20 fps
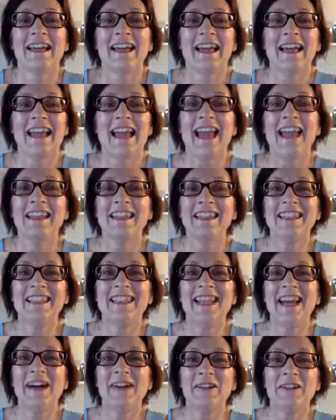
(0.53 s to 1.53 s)

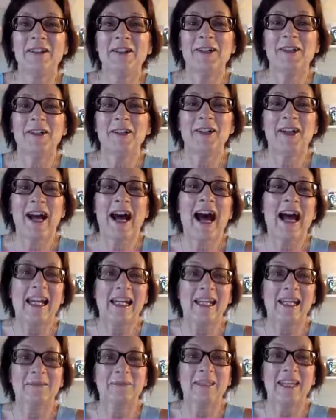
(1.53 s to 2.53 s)
Hello, I
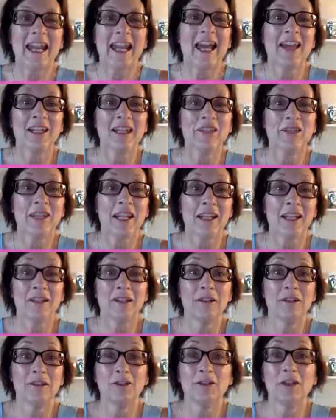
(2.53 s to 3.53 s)
am Kathy
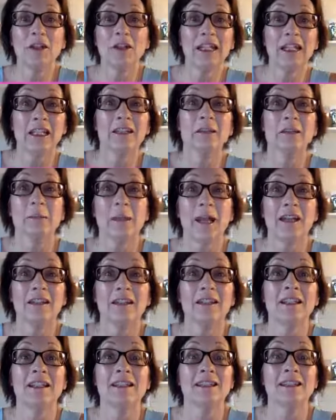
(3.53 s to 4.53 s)
Vanden Heuvel,
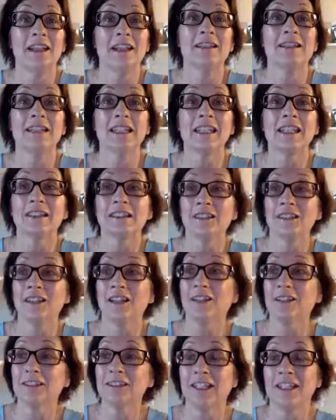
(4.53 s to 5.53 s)
independent Sensi
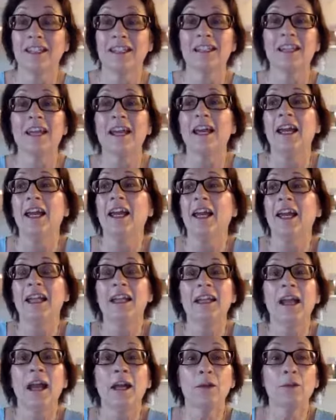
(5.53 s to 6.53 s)
consultant,
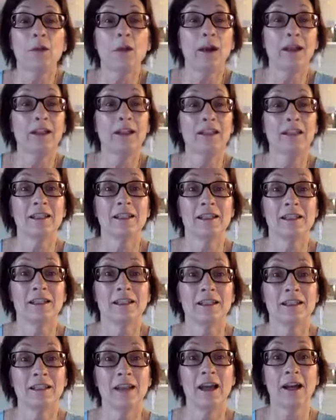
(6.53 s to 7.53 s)
and I wanted to
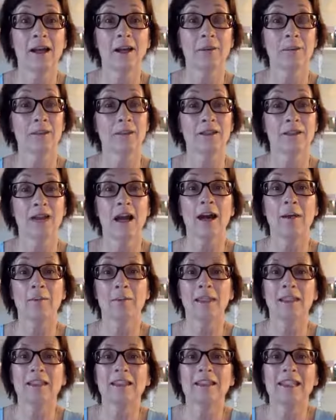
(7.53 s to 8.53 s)
stop
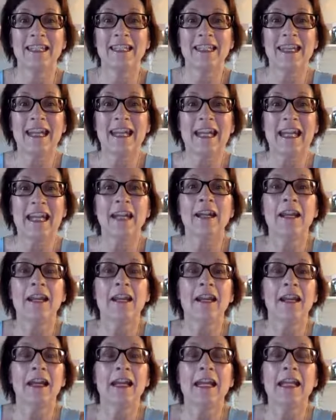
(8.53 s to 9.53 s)
in today
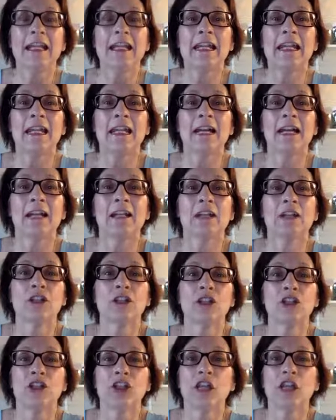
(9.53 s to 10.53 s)
and
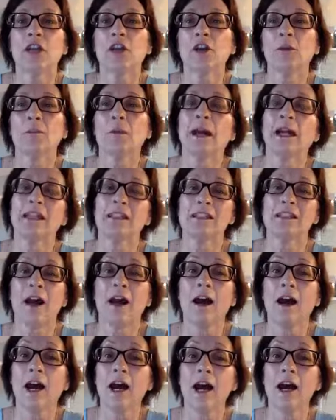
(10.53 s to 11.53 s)
share my
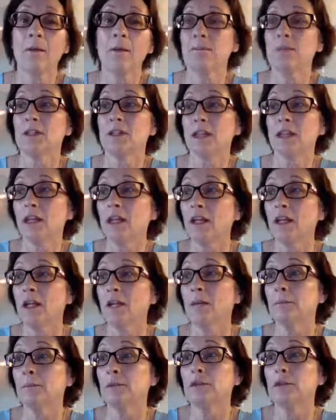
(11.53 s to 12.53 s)
top
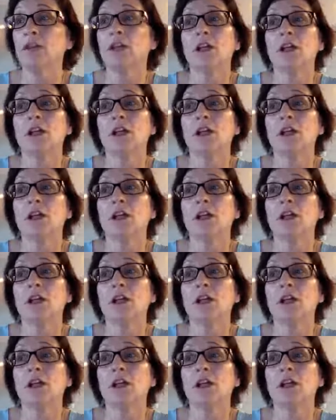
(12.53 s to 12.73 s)
tips